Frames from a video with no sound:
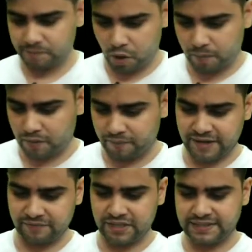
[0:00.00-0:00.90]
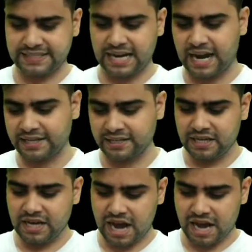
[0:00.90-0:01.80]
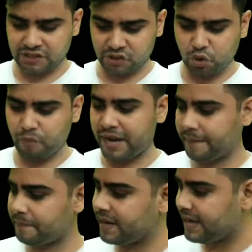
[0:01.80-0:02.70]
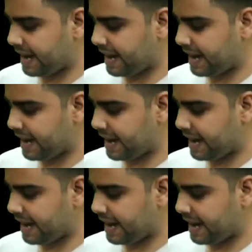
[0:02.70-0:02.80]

problem when we start a Zoom app